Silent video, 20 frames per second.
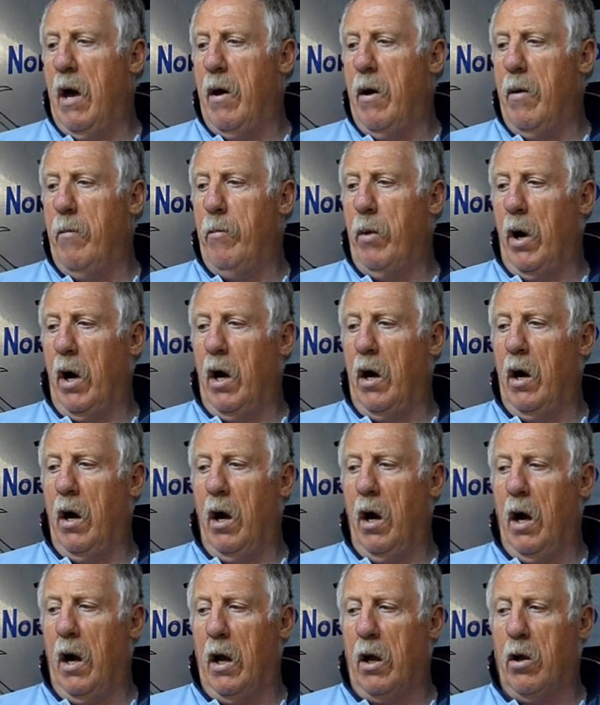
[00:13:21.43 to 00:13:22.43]
but
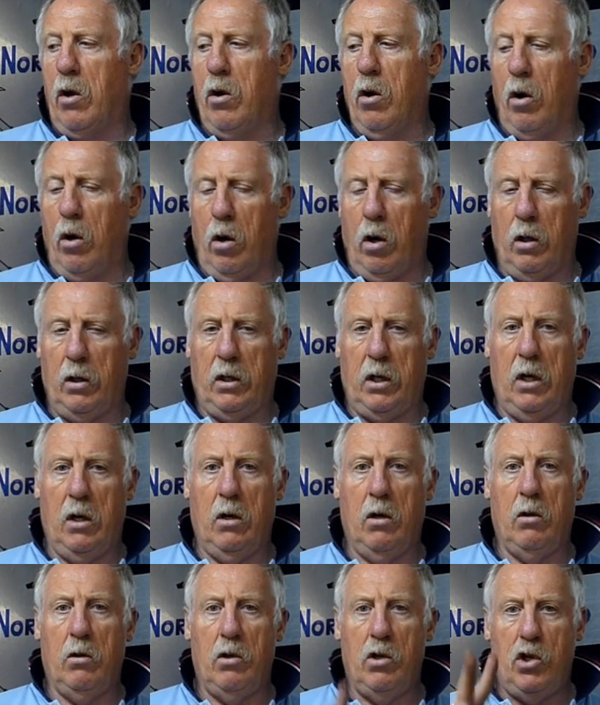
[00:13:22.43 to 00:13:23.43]
I got
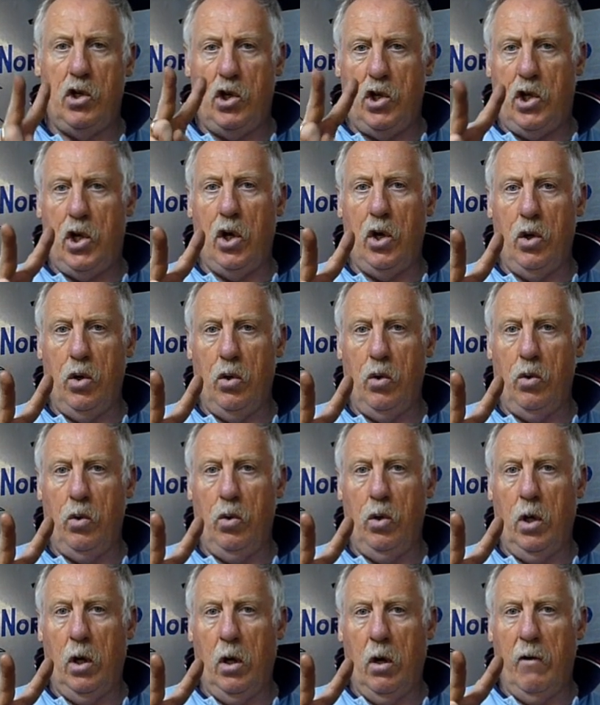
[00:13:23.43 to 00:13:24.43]
two
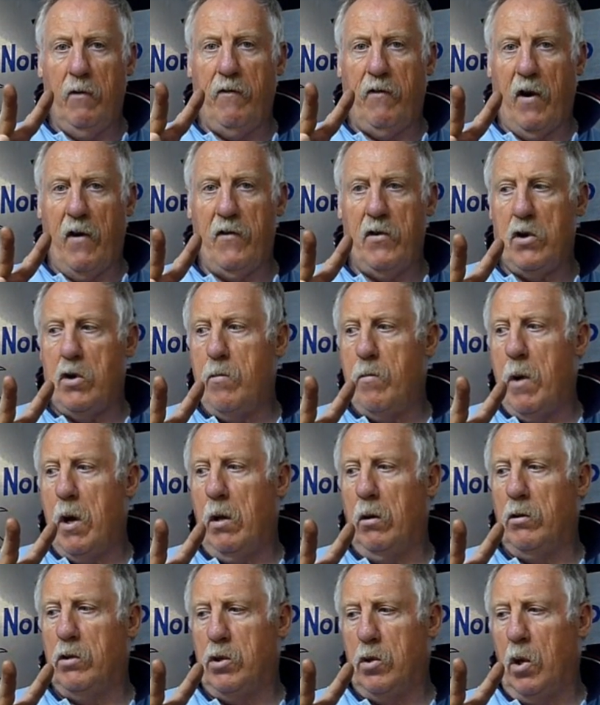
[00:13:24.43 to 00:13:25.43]
500mm,
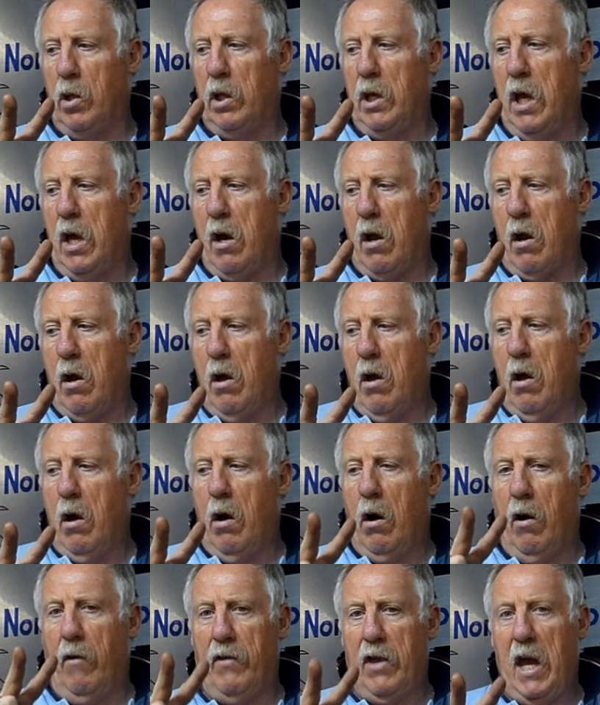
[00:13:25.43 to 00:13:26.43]
so a litre
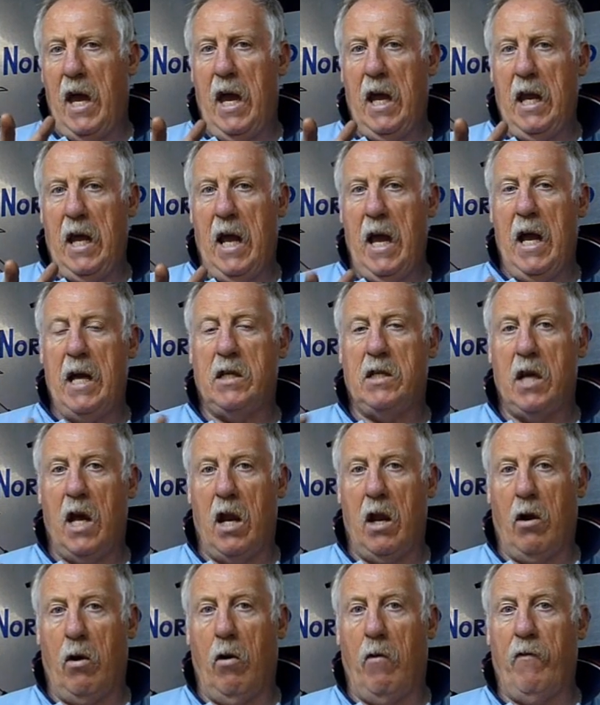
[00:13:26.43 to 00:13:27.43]
of the NAS, and
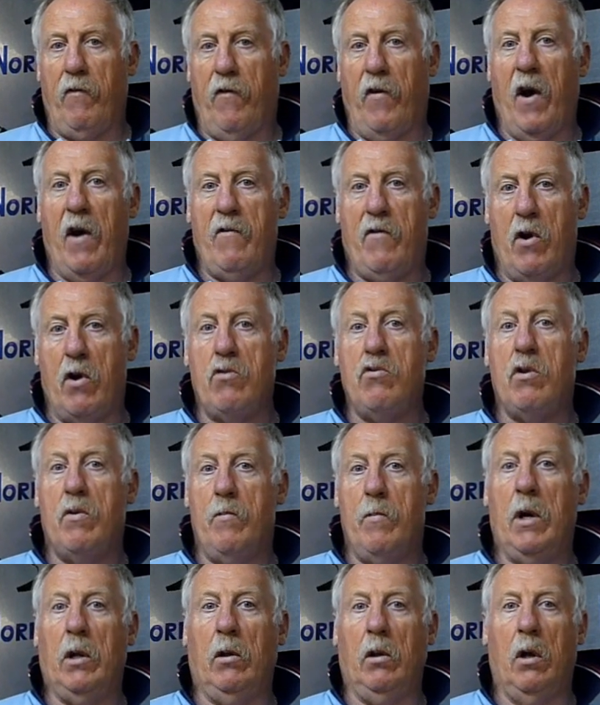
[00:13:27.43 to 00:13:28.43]
I got
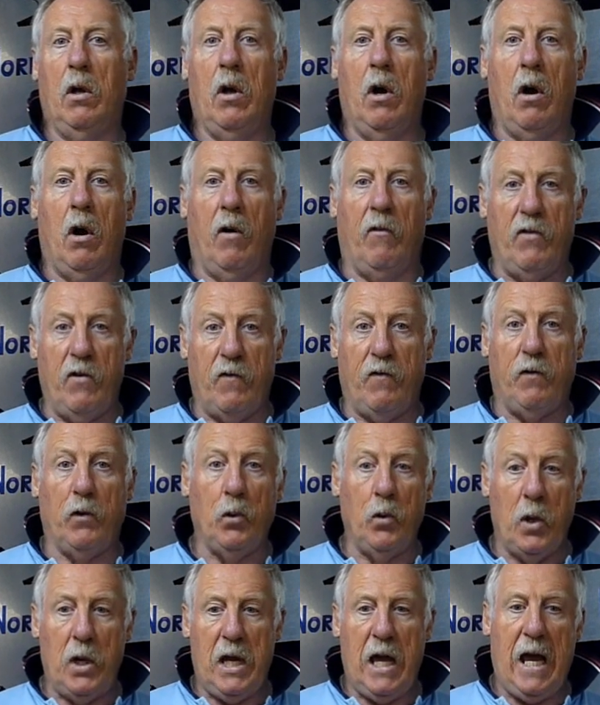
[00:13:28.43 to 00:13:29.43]
500mm of the
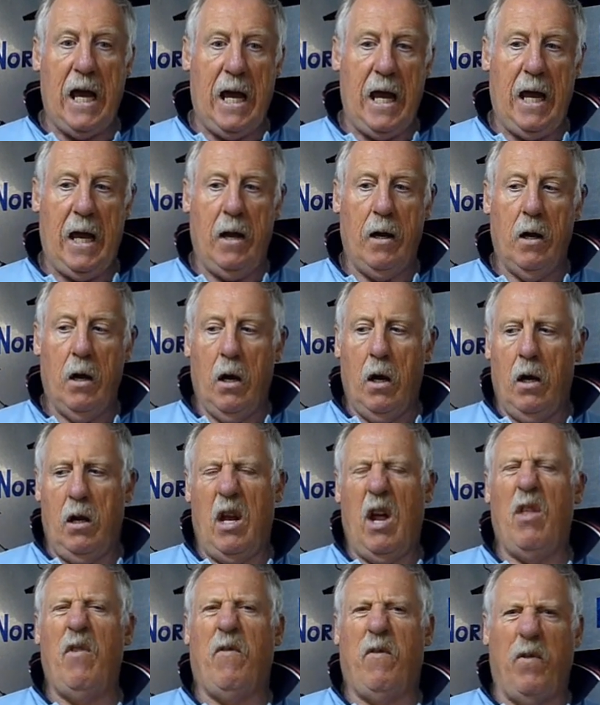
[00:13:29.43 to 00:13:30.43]
fluid A.
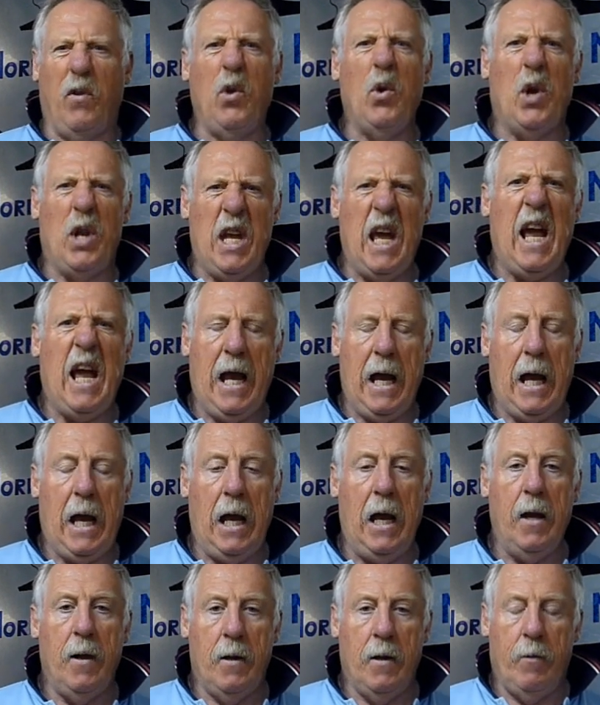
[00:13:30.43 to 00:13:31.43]
Now the fluid A,
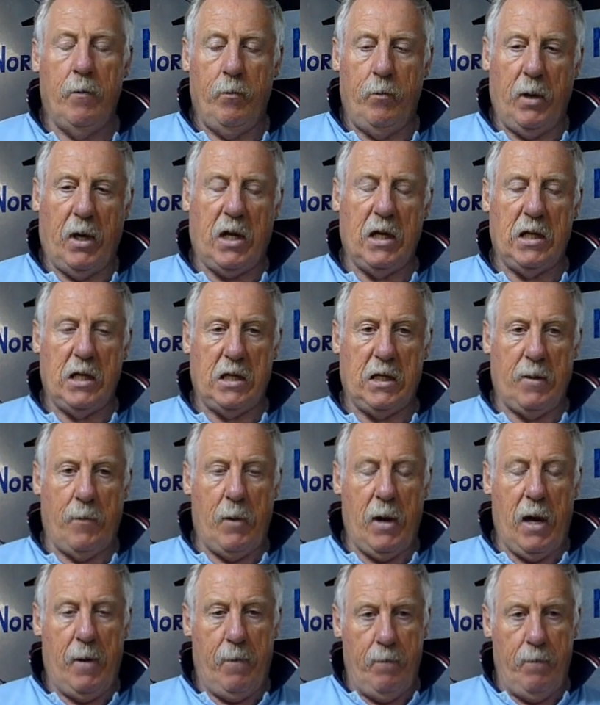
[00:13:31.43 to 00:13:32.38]
because it's a bit